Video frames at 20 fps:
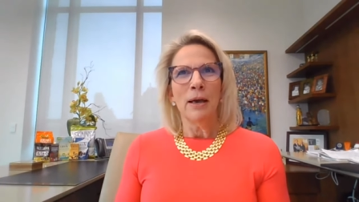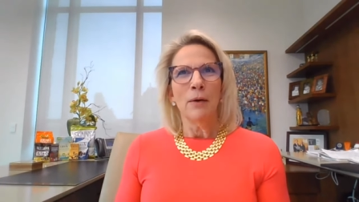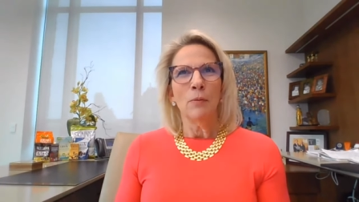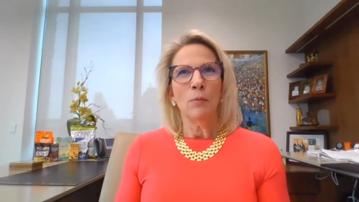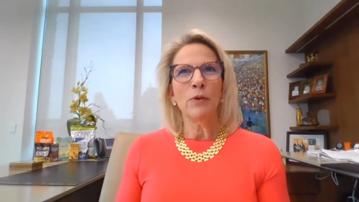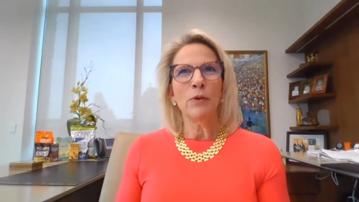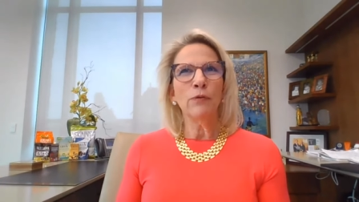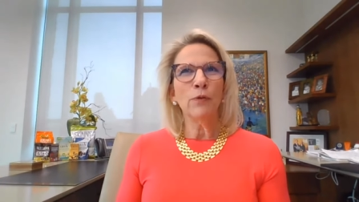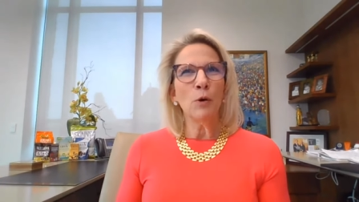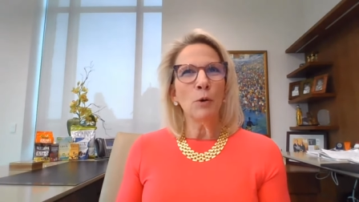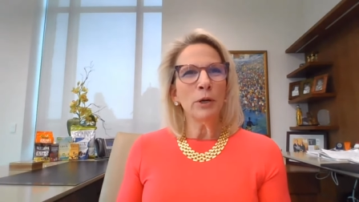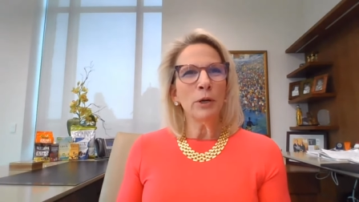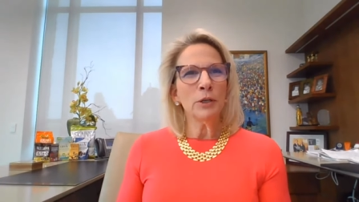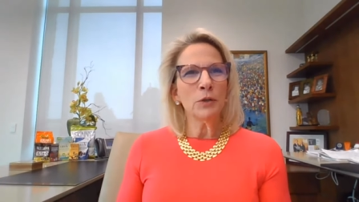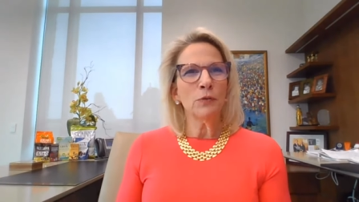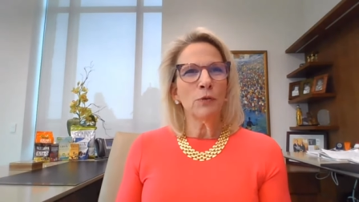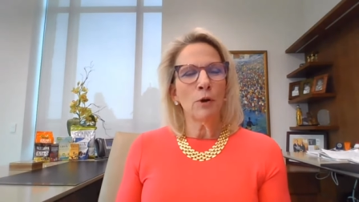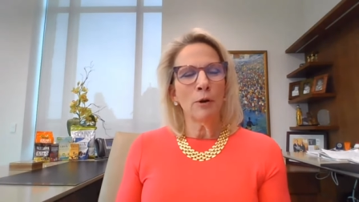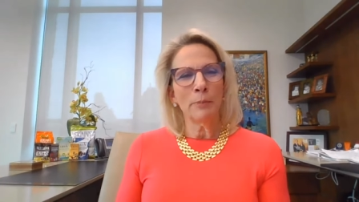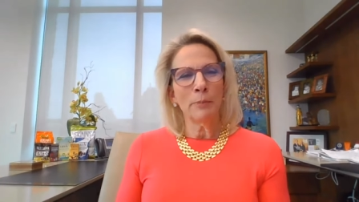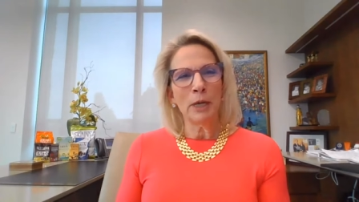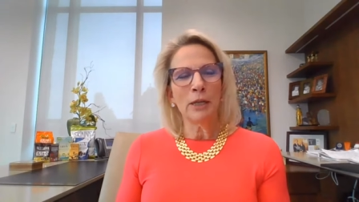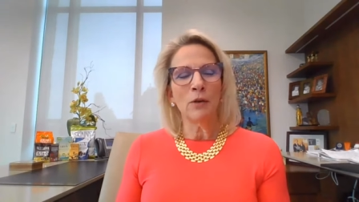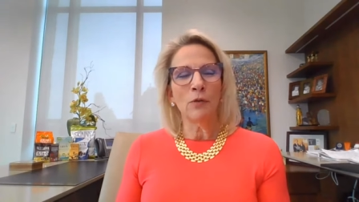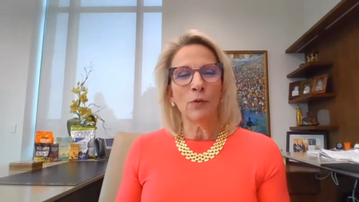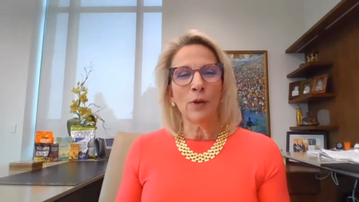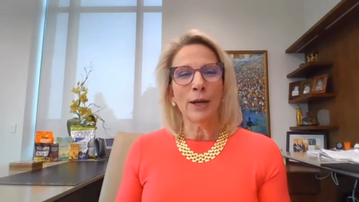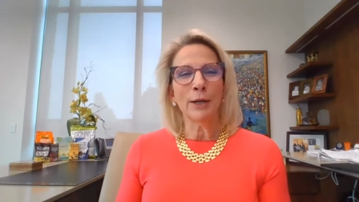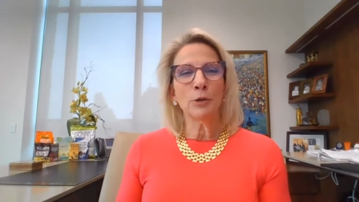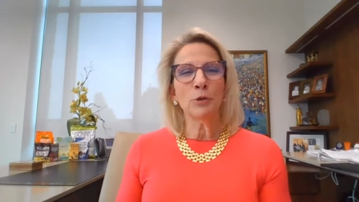we focused for our
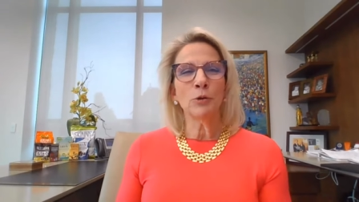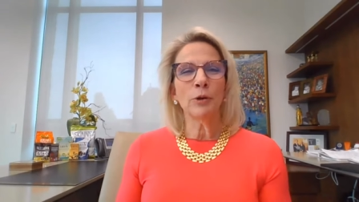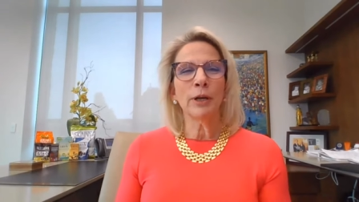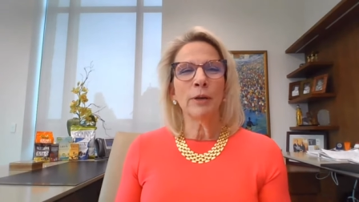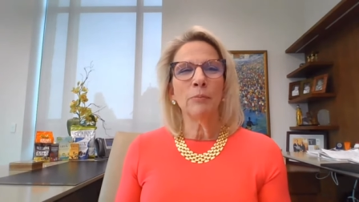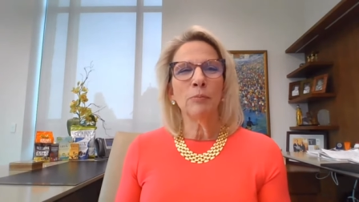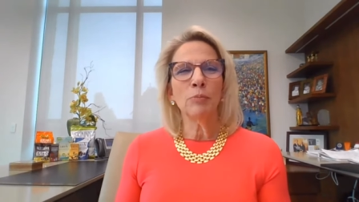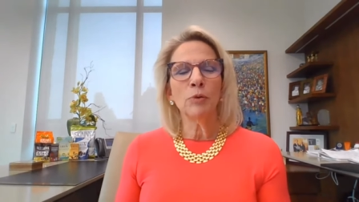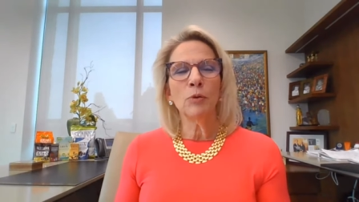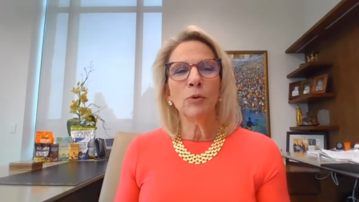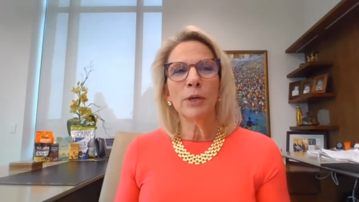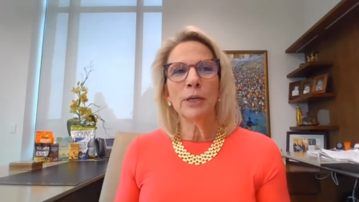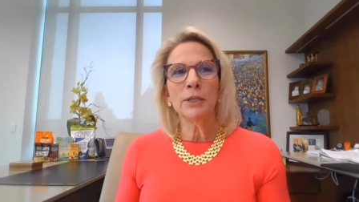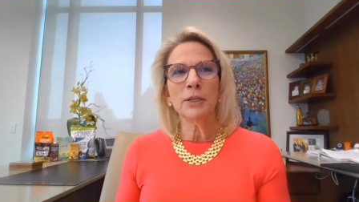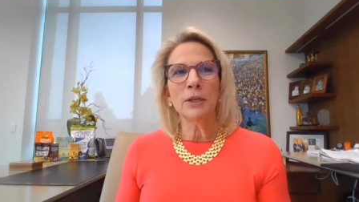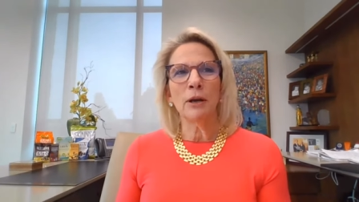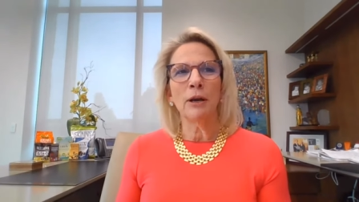manufacturing employees